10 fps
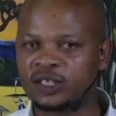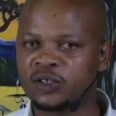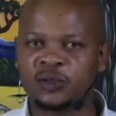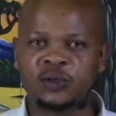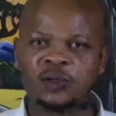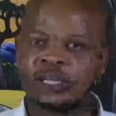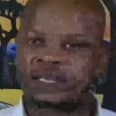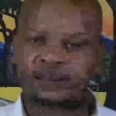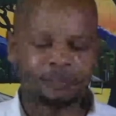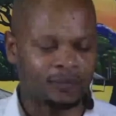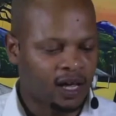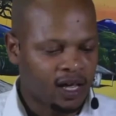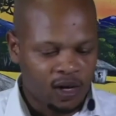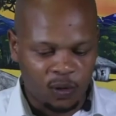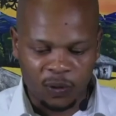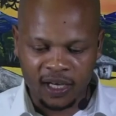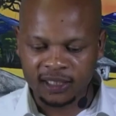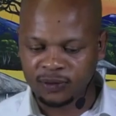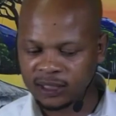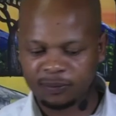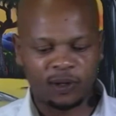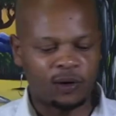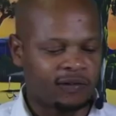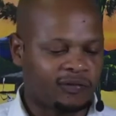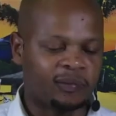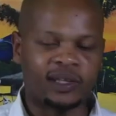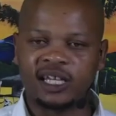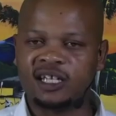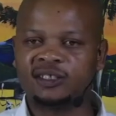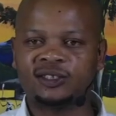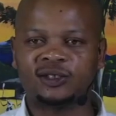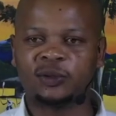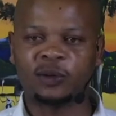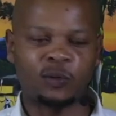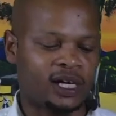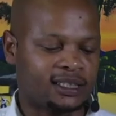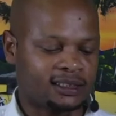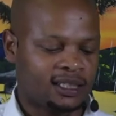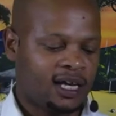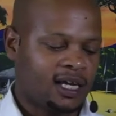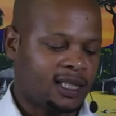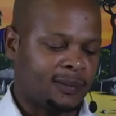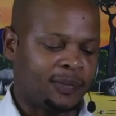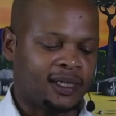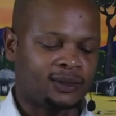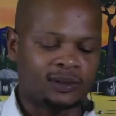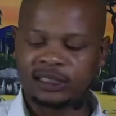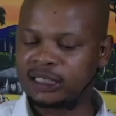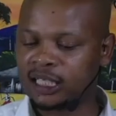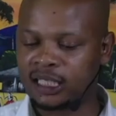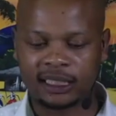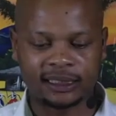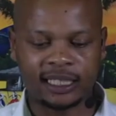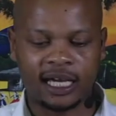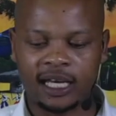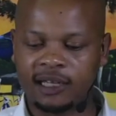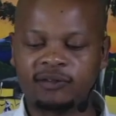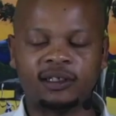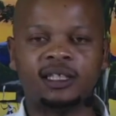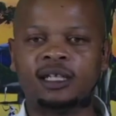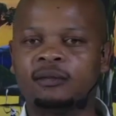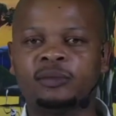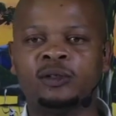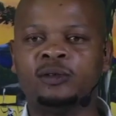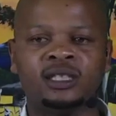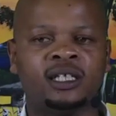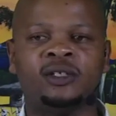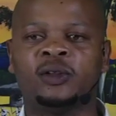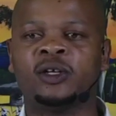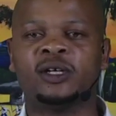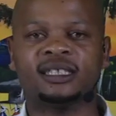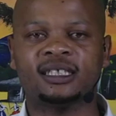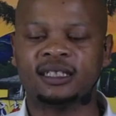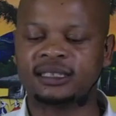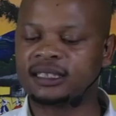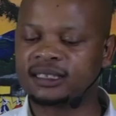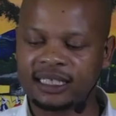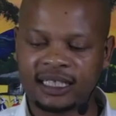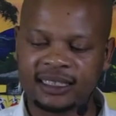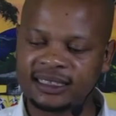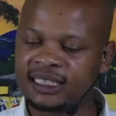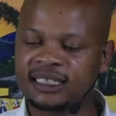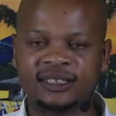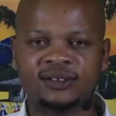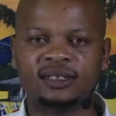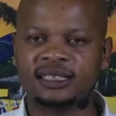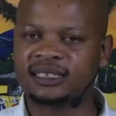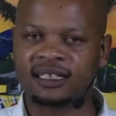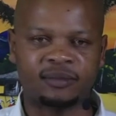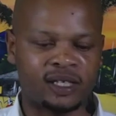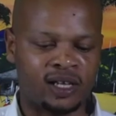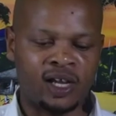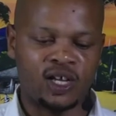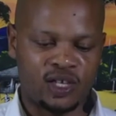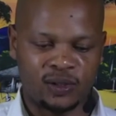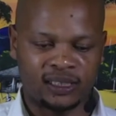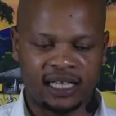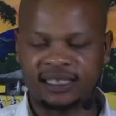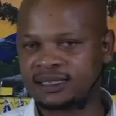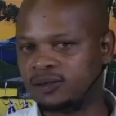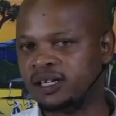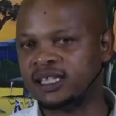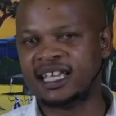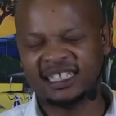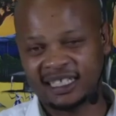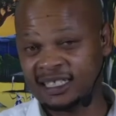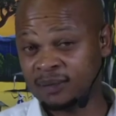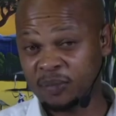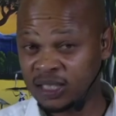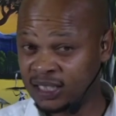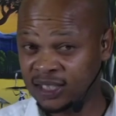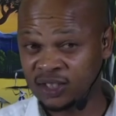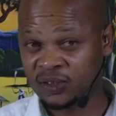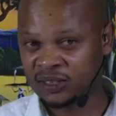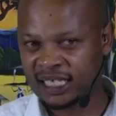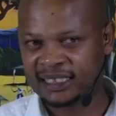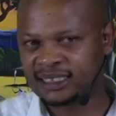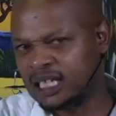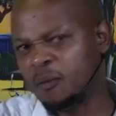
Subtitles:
afternoon and the wind was blowing from the east to the west, the birds were singing in the sky and everything. You think you are setting the scene. Setting the scene does not necessarily mean you telling us the weather. Yes, it is important that you tell us